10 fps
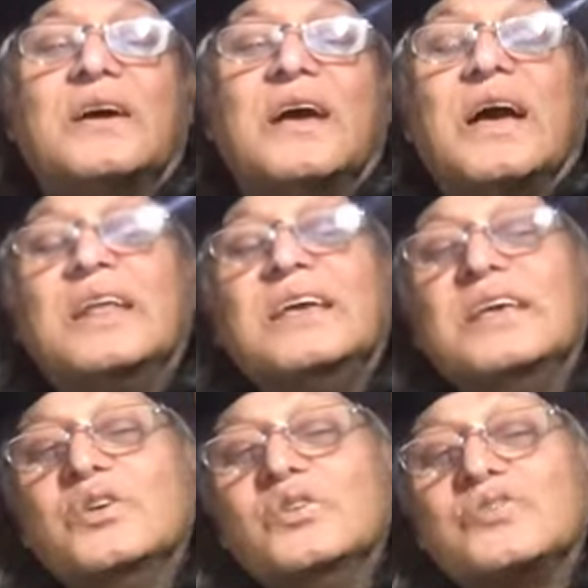And he
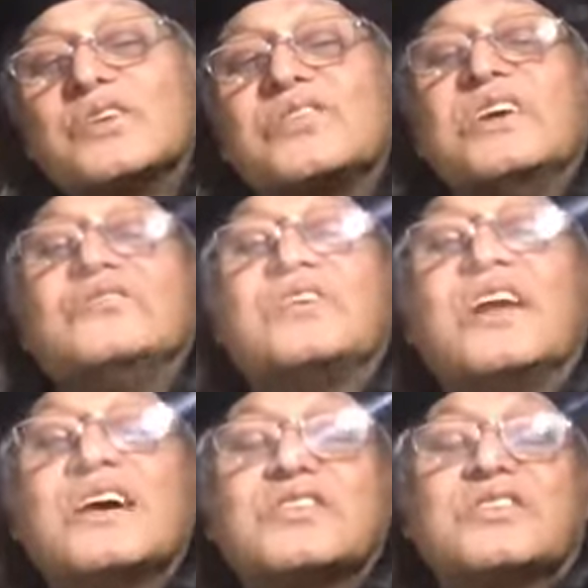uses his
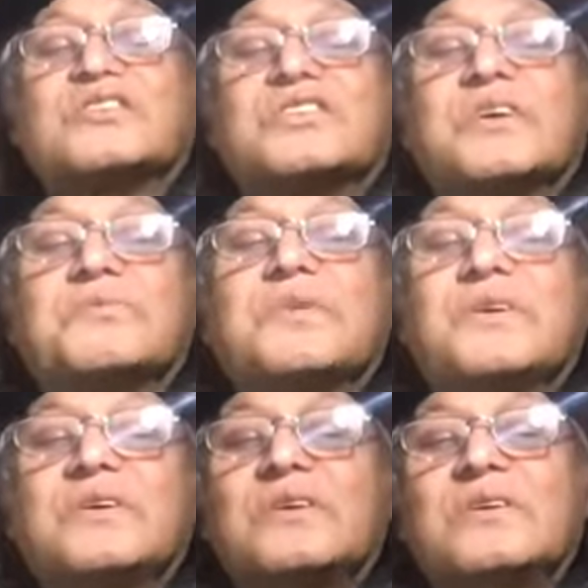relationship,
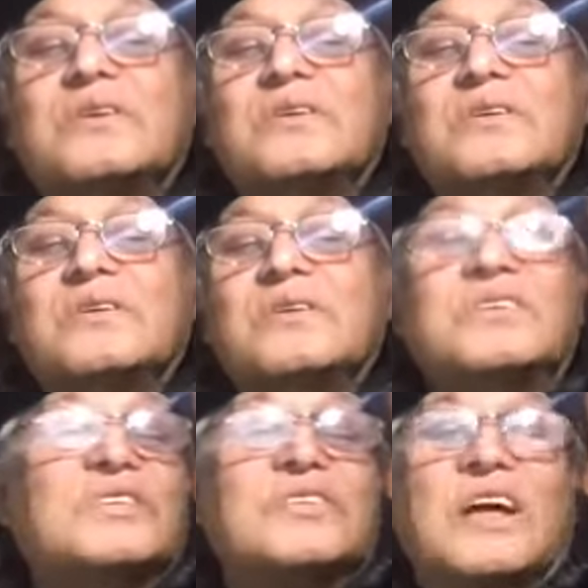
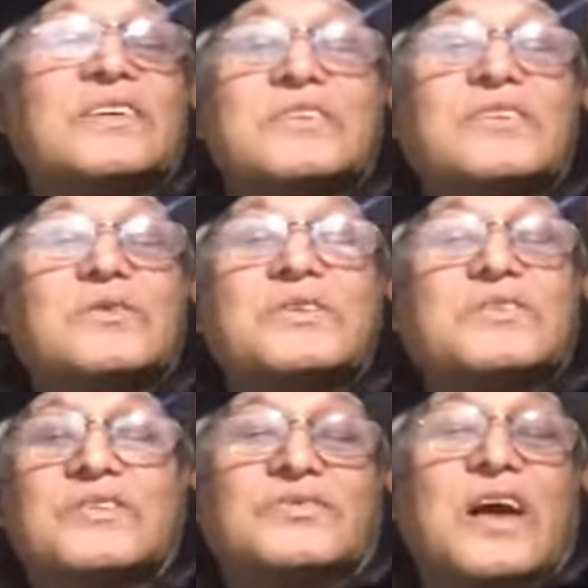which is nothing to do with
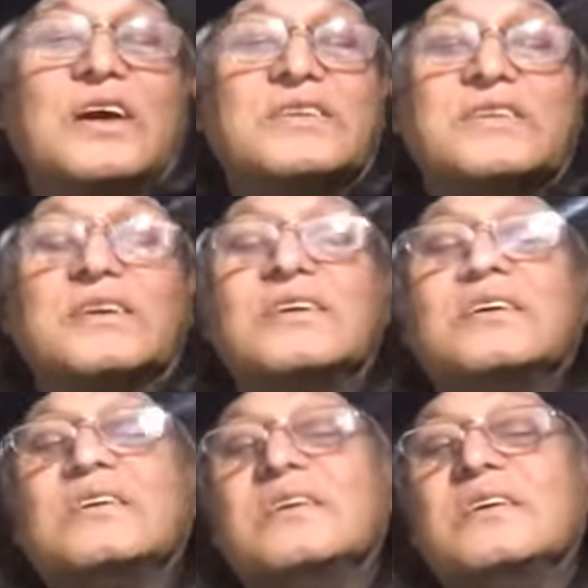
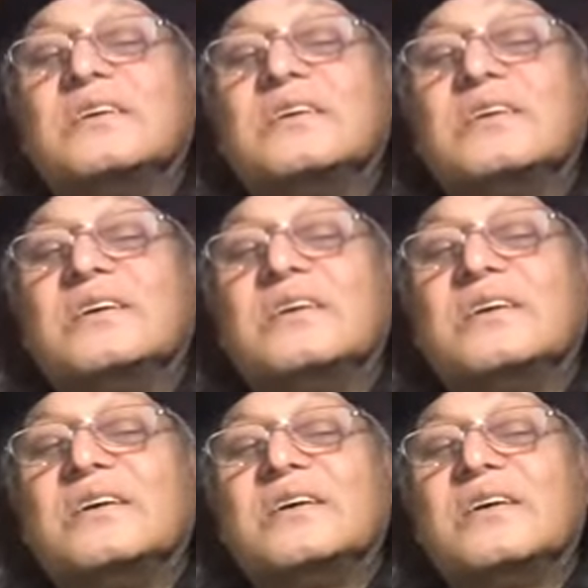society
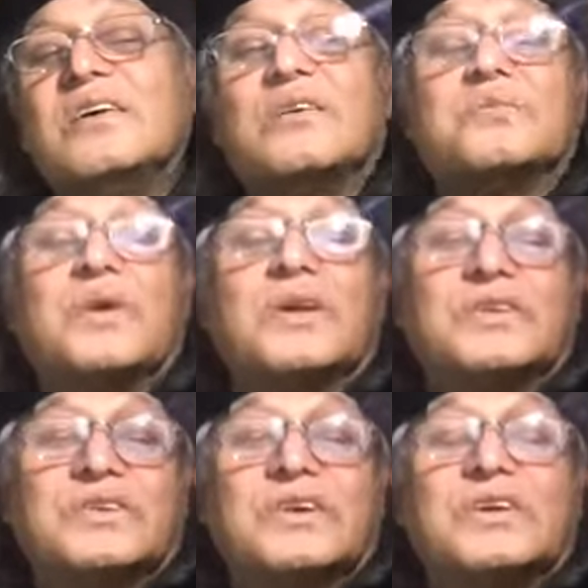or
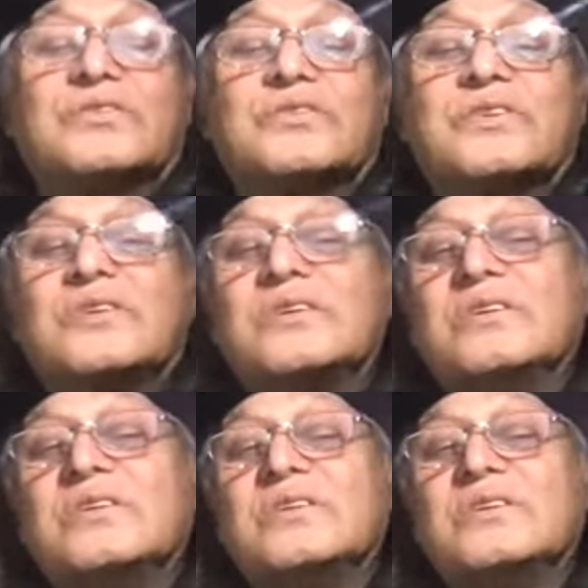politics,
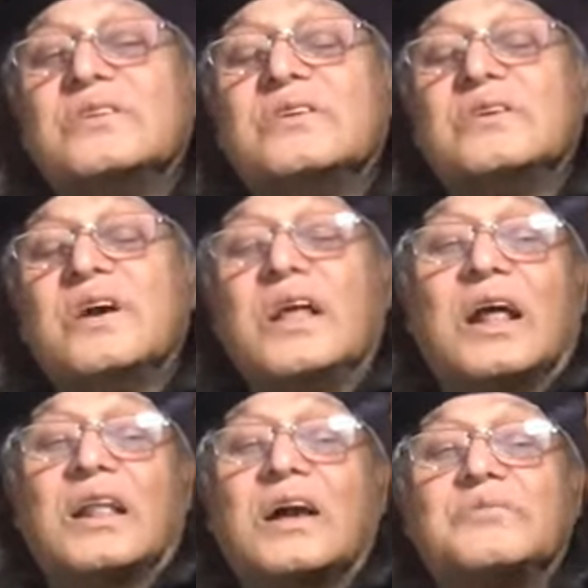and
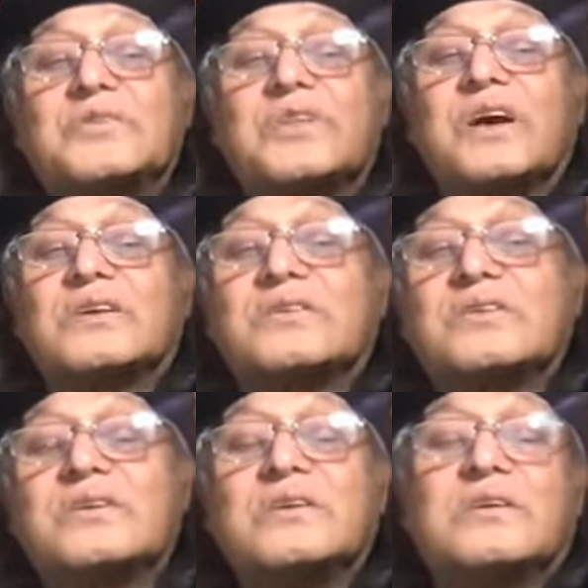I'll come to that
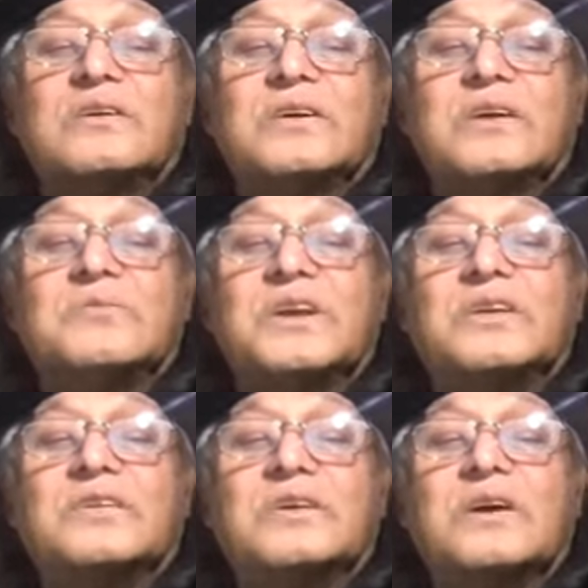in a
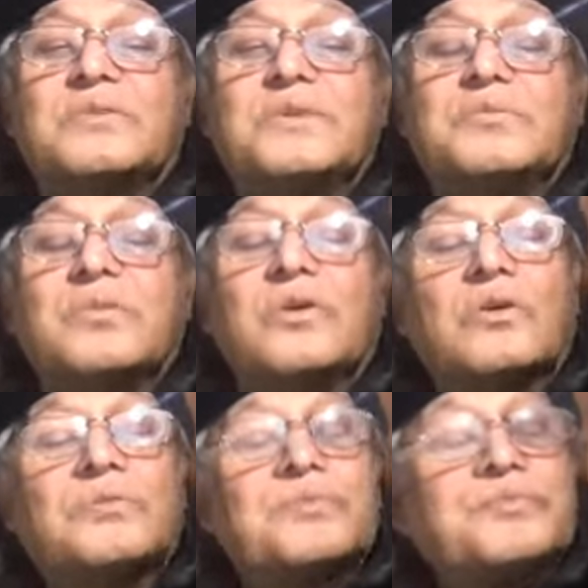minute a bit more.